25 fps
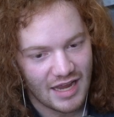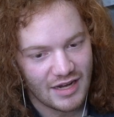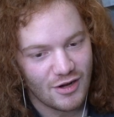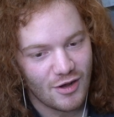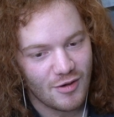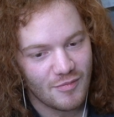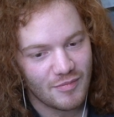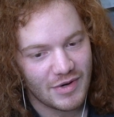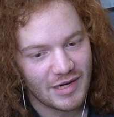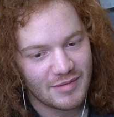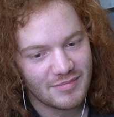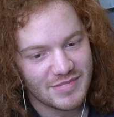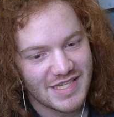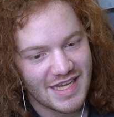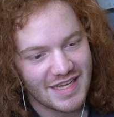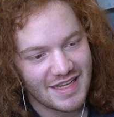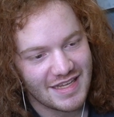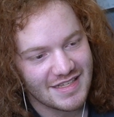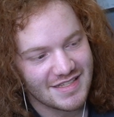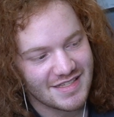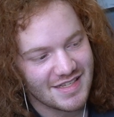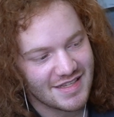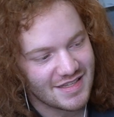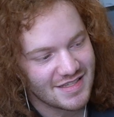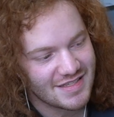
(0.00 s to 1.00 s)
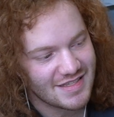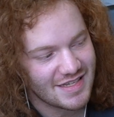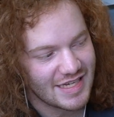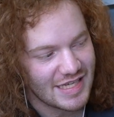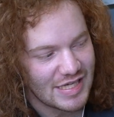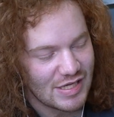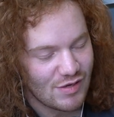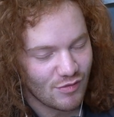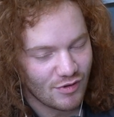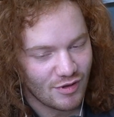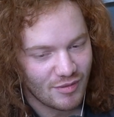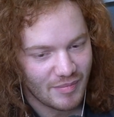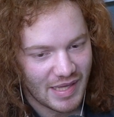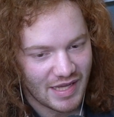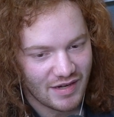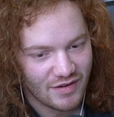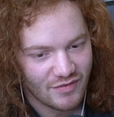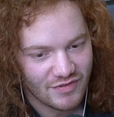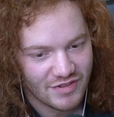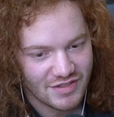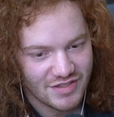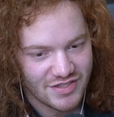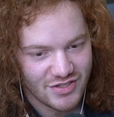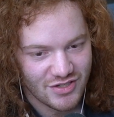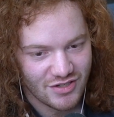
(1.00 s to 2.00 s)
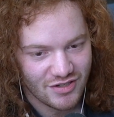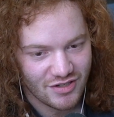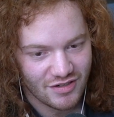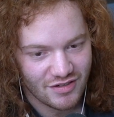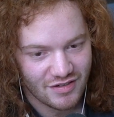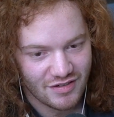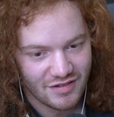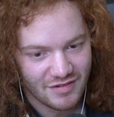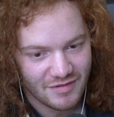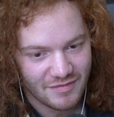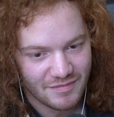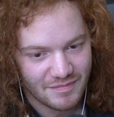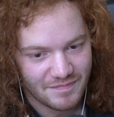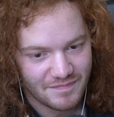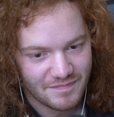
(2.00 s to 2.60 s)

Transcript: I know, but I'm saying, isn't this an equal amount of concern?